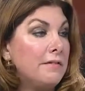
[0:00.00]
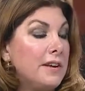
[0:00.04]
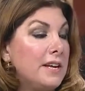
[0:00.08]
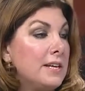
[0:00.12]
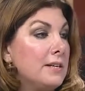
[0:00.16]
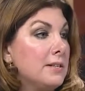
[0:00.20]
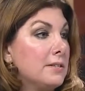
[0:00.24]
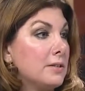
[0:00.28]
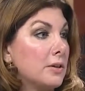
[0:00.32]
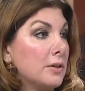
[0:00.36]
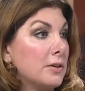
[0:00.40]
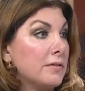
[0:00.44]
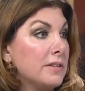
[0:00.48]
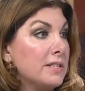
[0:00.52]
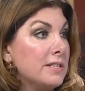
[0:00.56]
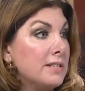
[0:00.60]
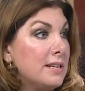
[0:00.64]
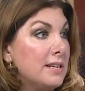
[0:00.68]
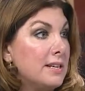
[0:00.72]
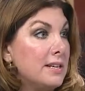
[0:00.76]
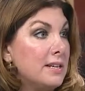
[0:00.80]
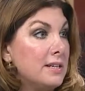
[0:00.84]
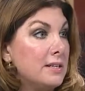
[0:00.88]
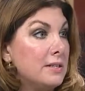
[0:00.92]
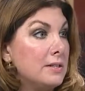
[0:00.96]
fee
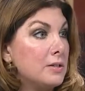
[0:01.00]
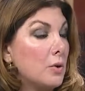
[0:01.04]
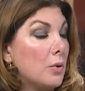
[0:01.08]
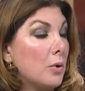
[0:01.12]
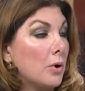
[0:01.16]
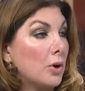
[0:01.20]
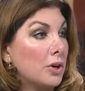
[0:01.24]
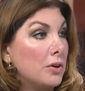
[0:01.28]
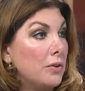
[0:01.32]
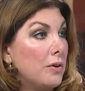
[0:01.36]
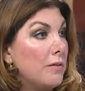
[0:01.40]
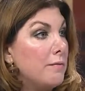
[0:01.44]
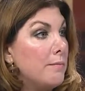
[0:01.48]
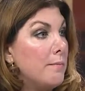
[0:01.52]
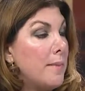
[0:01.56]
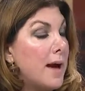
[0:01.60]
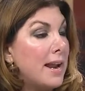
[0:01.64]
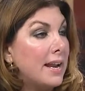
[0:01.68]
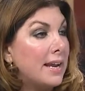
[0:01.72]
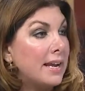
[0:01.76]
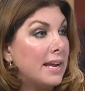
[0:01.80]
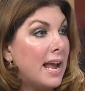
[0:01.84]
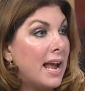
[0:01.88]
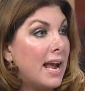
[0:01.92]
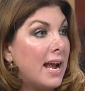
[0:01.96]
services or you have
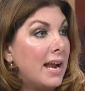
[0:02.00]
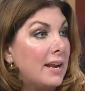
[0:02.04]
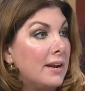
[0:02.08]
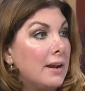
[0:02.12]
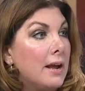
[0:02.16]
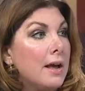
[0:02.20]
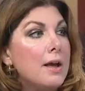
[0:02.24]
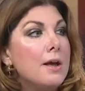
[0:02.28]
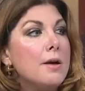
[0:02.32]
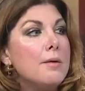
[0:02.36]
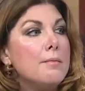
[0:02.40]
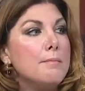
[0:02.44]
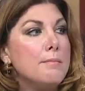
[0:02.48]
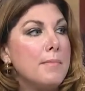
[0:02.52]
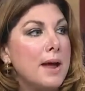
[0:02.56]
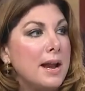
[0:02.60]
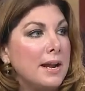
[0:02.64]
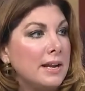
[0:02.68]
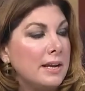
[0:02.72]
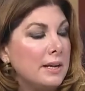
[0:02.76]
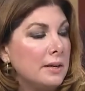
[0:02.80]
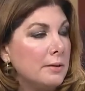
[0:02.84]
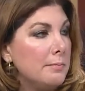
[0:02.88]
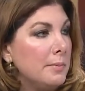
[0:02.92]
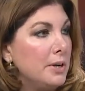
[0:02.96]
Medicaid,
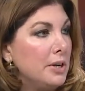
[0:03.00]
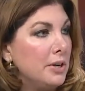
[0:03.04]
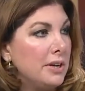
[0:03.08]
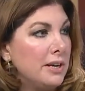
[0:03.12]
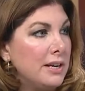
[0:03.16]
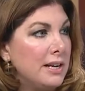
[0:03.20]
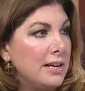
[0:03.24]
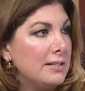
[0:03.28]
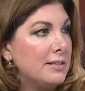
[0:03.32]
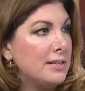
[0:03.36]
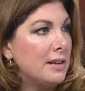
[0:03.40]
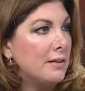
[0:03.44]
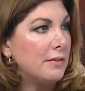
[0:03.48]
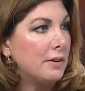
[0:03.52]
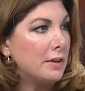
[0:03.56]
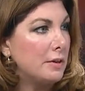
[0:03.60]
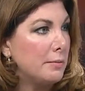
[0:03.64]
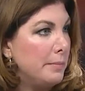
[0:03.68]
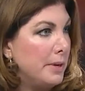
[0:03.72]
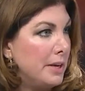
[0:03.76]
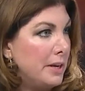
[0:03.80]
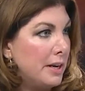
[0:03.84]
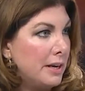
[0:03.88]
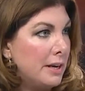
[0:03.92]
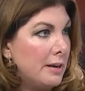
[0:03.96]
many communities have
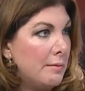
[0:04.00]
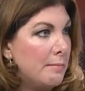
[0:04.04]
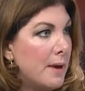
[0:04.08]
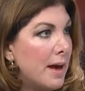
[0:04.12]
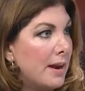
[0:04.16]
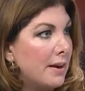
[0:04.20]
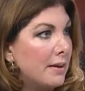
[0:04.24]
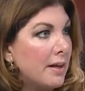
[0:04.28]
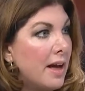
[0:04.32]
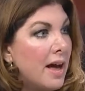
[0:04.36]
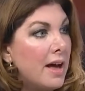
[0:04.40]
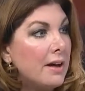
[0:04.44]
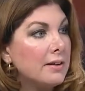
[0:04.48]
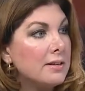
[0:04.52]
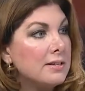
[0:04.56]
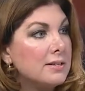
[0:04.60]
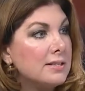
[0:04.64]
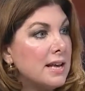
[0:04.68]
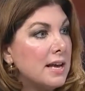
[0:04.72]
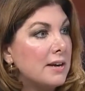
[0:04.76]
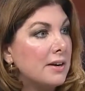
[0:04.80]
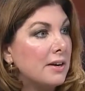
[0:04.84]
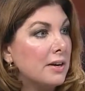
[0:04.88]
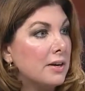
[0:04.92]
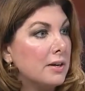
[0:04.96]
community mental health
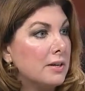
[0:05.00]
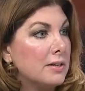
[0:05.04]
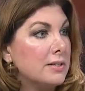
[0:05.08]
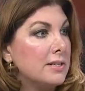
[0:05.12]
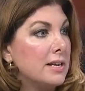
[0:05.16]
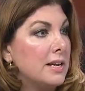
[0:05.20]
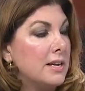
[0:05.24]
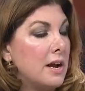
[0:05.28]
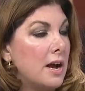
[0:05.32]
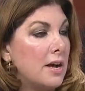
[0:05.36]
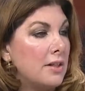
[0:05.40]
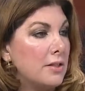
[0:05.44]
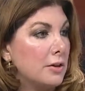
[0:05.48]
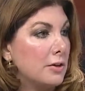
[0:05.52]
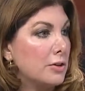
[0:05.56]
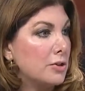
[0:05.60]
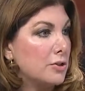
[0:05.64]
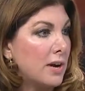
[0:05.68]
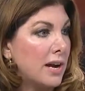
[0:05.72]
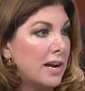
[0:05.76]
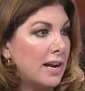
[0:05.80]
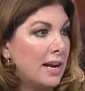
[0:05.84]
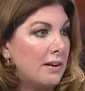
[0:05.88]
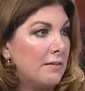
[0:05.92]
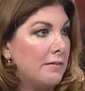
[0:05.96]
centers and other
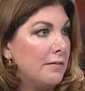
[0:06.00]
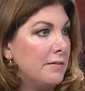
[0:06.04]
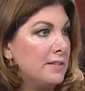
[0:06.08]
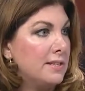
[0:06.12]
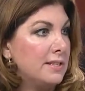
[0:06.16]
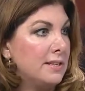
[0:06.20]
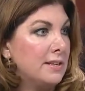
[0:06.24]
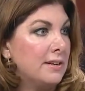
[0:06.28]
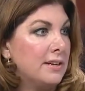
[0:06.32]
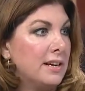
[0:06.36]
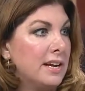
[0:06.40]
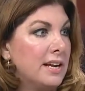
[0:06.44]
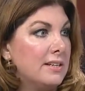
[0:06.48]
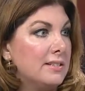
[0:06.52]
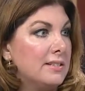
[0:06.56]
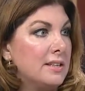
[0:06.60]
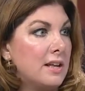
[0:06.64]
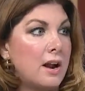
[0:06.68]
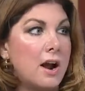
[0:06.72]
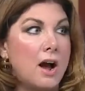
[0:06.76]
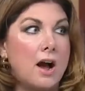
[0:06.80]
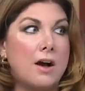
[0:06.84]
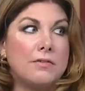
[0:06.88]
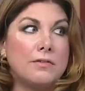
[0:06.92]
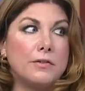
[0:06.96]
training facilities
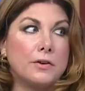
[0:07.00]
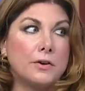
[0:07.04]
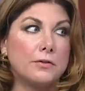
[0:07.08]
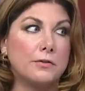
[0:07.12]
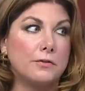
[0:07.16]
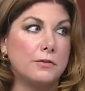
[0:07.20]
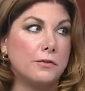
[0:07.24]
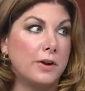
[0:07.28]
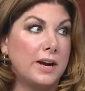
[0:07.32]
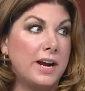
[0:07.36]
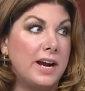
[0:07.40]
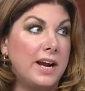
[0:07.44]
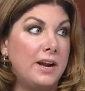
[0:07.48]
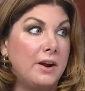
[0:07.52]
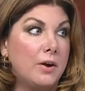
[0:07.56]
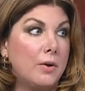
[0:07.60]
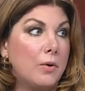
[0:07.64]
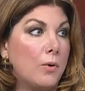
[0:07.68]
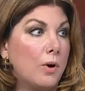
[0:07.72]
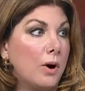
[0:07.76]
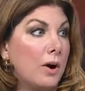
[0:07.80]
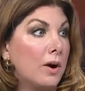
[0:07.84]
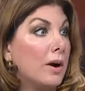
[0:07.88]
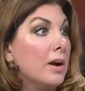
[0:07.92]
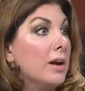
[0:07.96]
that offer free
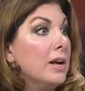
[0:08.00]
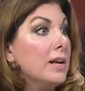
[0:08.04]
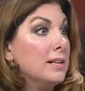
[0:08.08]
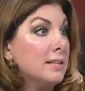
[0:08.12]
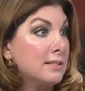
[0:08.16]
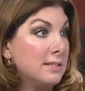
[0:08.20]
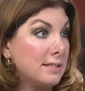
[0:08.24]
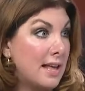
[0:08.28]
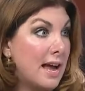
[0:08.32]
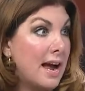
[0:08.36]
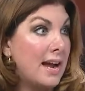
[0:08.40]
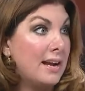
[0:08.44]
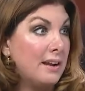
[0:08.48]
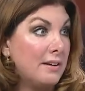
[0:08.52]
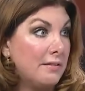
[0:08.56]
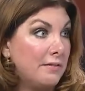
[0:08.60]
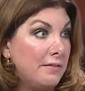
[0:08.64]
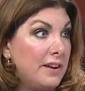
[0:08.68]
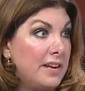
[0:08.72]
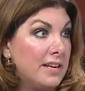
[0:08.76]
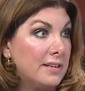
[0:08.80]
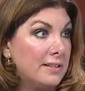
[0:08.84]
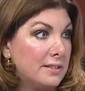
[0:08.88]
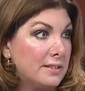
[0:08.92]
or sliding fee